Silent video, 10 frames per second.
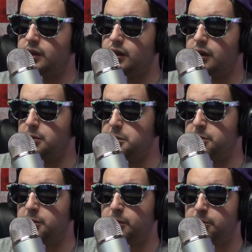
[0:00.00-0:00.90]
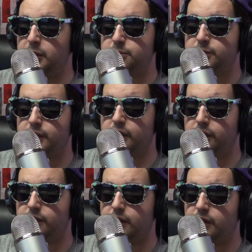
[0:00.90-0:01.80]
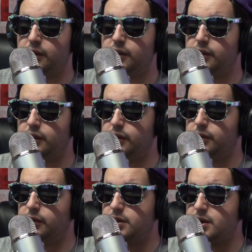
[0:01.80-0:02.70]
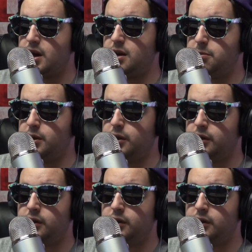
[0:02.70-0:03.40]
I remember when memes started happening.